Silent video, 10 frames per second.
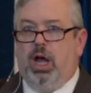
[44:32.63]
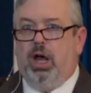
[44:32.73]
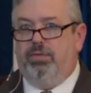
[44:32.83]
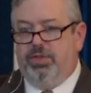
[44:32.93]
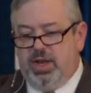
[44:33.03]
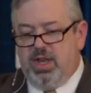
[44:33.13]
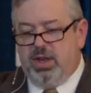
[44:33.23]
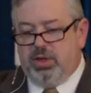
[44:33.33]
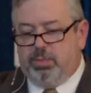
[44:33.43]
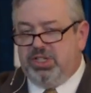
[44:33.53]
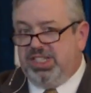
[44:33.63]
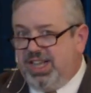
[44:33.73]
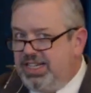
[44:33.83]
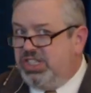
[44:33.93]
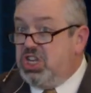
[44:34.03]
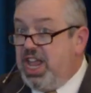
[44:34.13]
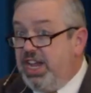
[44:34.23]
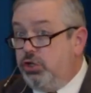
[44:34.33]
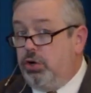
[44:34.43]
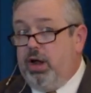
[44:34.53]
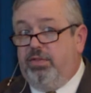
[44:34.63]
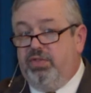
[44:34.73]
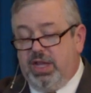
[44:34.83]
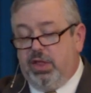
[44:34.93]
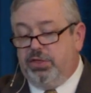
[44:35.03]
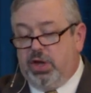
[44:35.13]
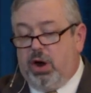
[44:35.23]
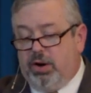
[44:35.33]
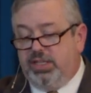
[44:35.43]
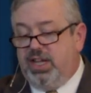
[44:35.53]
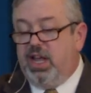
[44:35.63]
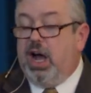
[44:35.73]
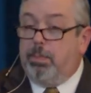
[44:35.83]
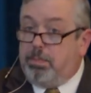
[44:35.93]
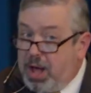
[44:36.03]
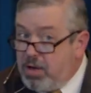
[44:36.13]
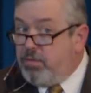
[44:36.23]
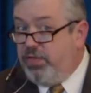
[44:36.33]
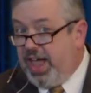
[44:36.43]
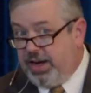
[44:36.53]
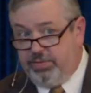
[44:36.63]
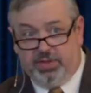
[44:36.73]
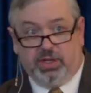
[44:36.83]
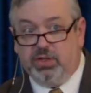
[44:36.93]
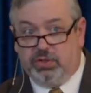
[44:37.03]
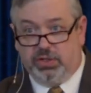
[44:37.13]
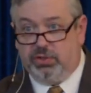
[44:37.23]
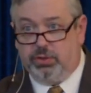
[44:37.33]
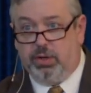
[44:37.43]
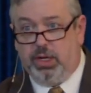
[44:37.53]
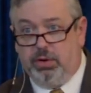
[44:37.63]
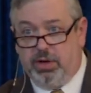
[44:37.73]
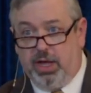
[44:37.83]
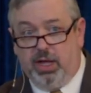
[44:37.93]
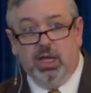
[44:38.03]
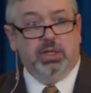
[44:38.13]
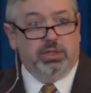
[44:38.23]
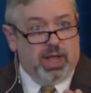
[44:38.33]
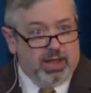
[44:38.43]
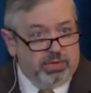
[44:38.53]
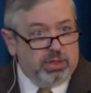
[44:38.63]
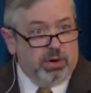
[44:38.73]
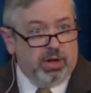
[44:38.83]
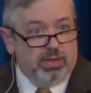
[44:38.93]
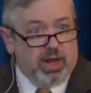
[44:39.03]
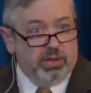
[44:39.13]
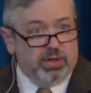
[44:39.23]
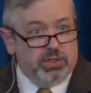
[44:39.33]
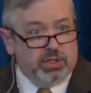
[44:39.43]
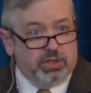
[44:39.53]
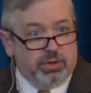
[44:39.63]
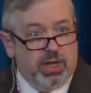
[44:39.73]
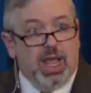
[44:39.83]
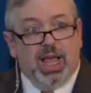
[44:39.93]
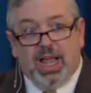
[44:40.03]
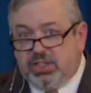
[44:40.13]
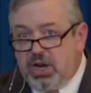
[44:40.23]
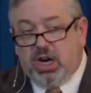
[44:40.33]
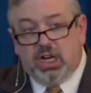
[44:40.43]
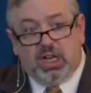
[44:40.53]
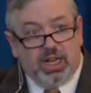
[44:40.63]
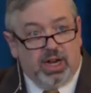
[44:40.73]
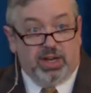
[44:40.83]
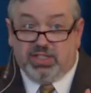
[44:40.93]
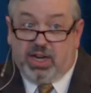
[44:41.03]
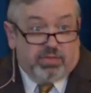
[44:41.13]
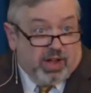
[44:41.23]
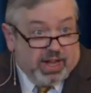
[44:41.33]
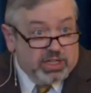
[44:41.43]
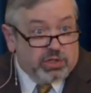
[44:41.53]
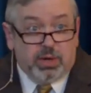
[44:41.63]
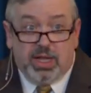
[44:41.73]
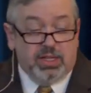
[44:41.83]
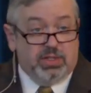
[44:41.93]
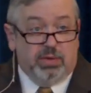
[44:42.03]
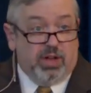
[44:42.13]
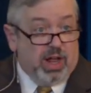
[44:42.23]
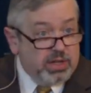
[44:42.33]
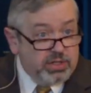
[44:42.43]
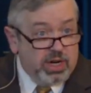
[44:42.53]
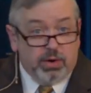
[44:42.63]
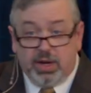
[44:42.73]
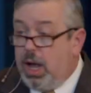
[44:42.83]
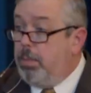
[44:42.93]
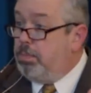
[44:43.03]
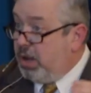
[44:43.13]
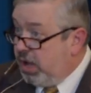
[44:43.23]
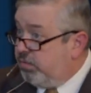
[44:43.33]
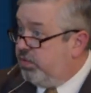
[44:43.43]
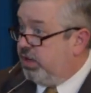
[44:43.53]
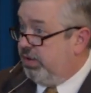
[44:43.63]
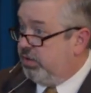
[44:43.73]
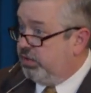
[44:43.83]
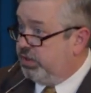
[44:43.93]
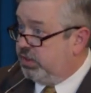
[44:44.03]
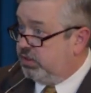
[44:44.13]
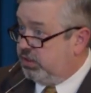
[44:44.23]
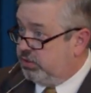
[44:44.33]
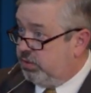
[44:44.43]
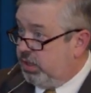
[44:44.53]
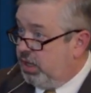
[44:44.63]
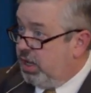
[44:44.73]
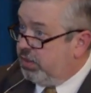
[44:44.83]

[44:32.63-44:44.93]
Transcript: of the precise nature of the authority above that of the consistory. Okay, So you have the authority of that of the consistory. It's not clear. Is it advisory? Is it voluntary? Above the level of the consistory.